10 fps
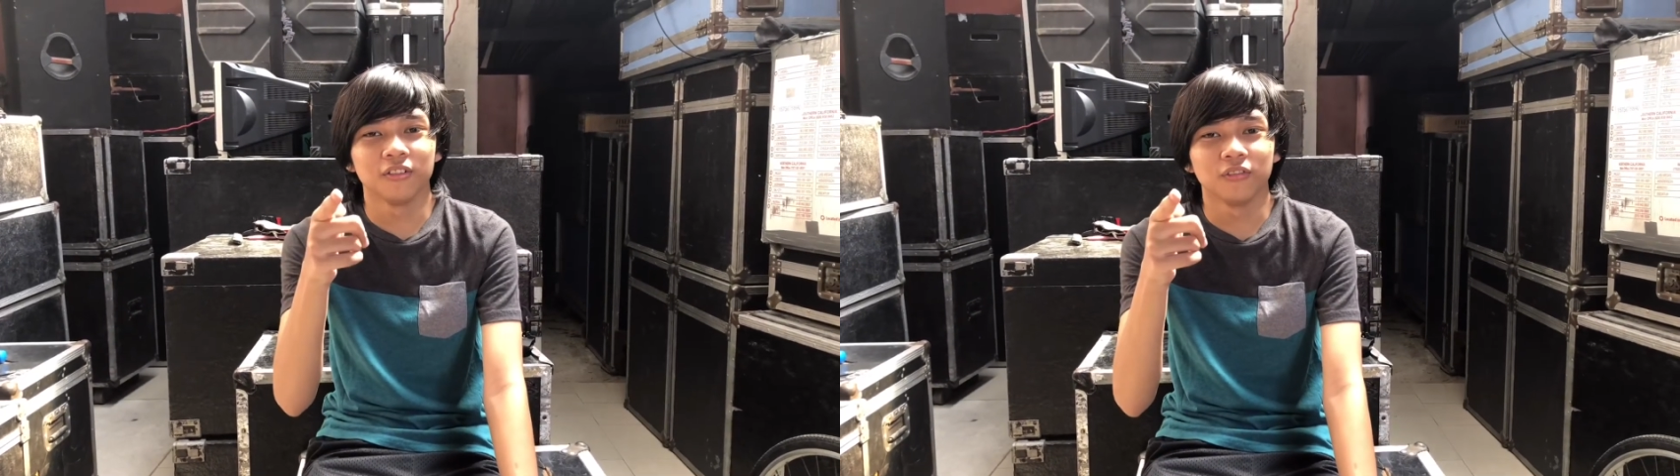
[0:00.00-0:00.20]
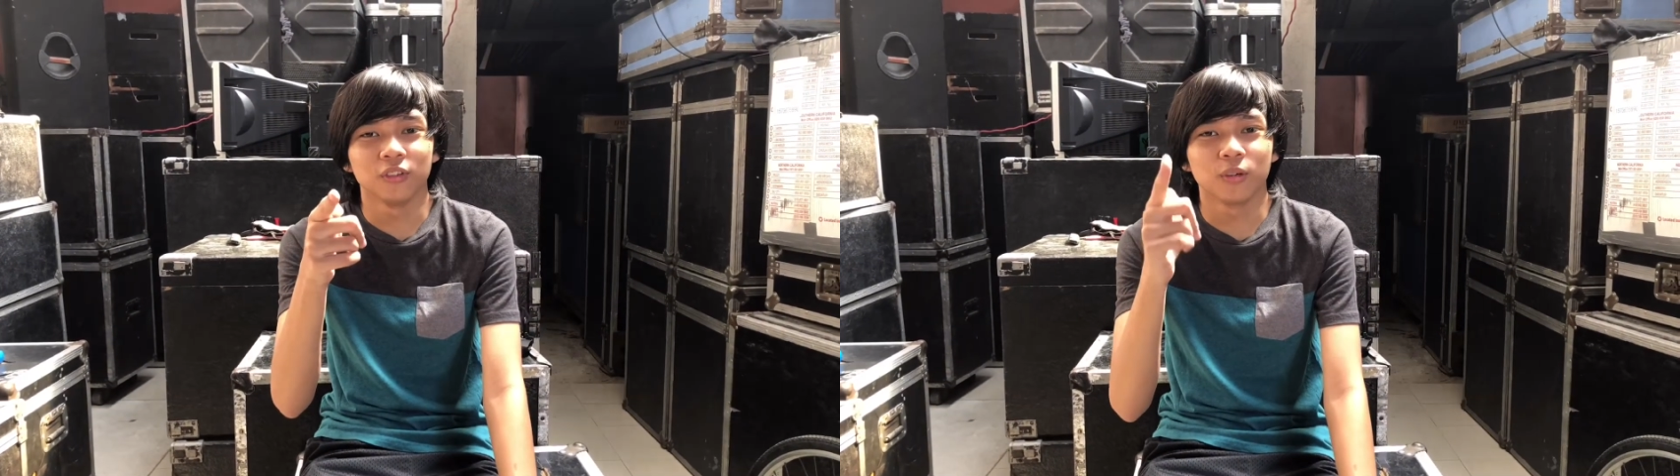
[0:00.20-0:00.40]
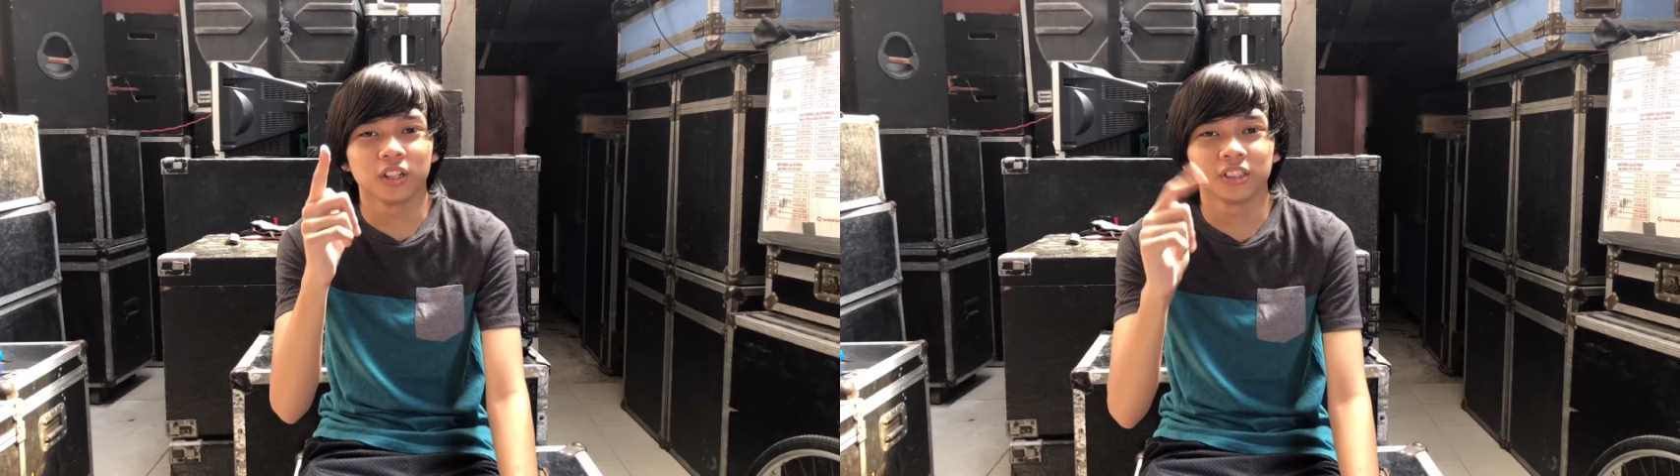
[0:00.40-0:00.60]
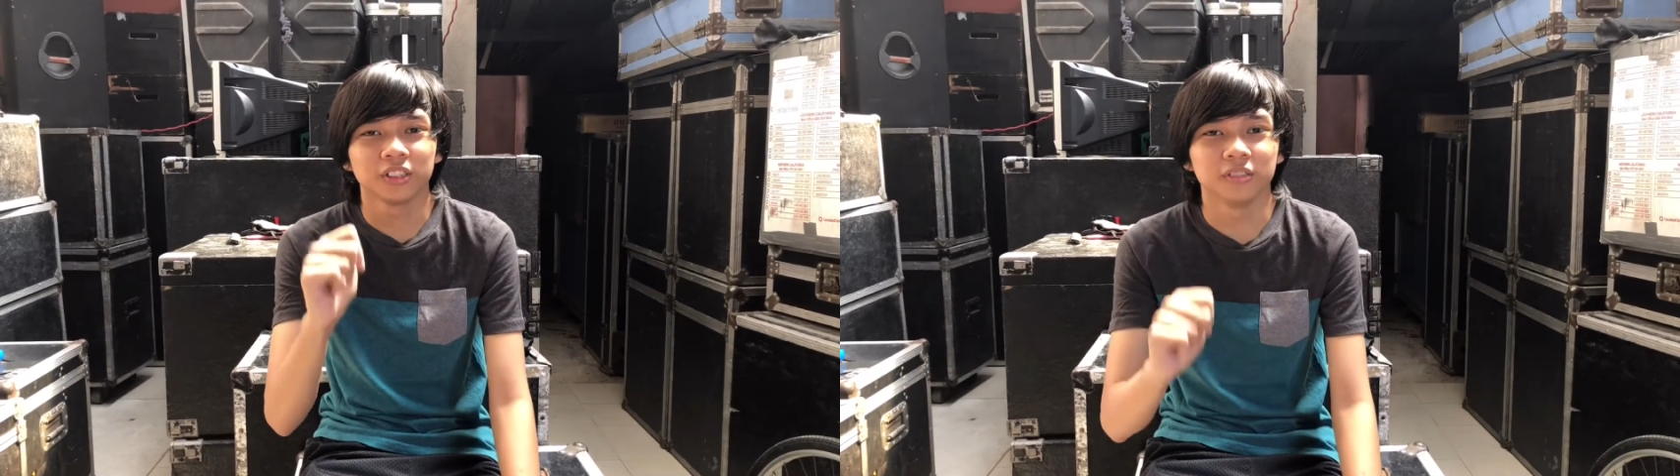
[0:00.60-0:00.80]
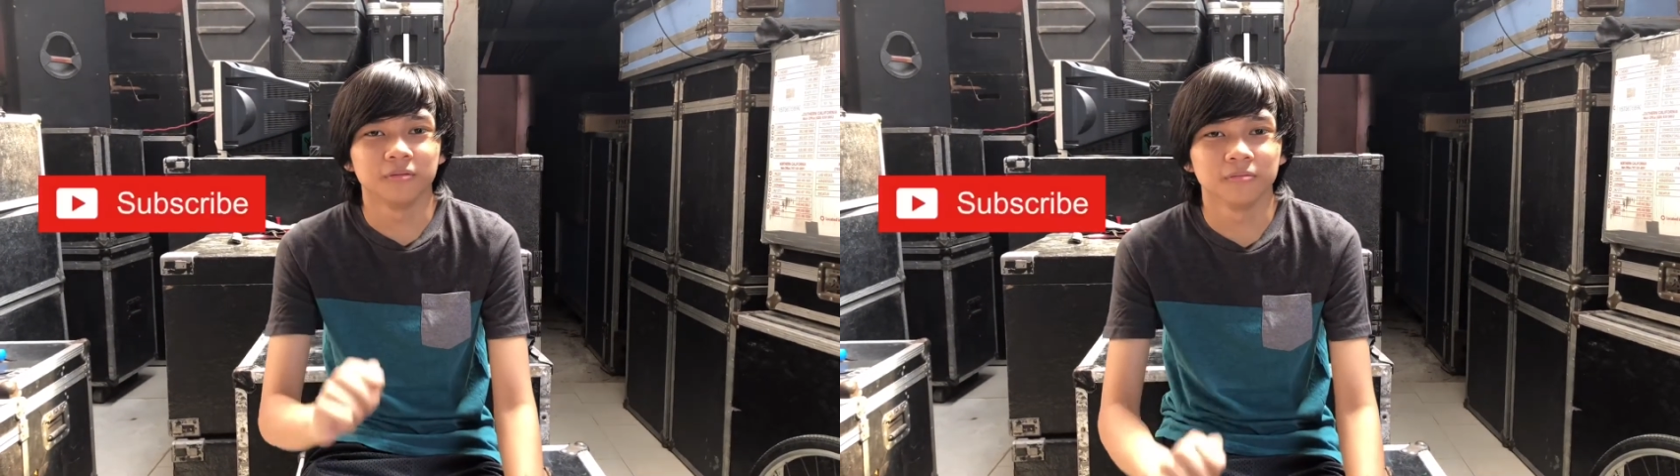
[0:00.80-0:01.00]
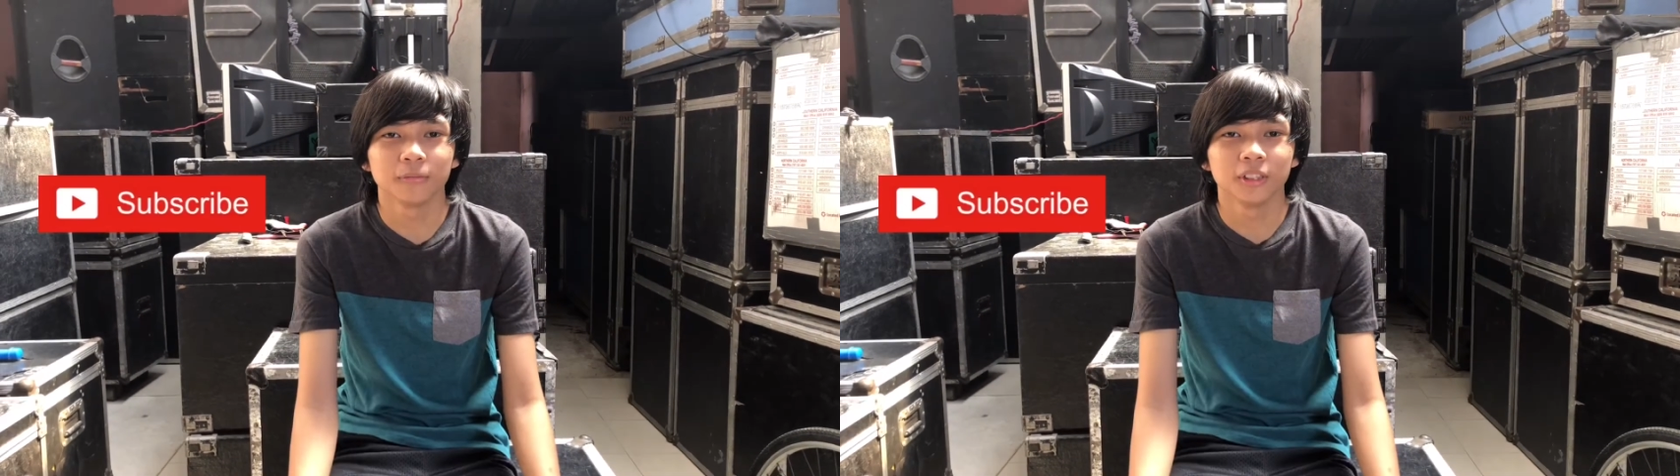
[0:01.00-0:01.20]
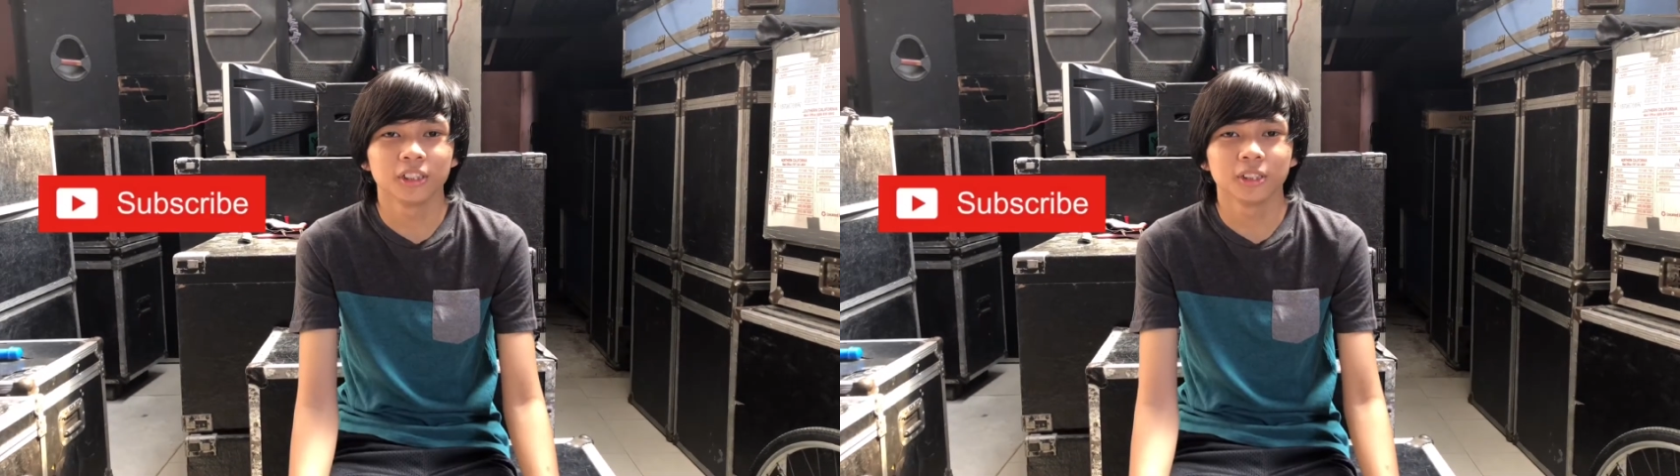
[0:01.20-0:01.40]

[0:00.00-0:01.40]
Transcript: for watching. Please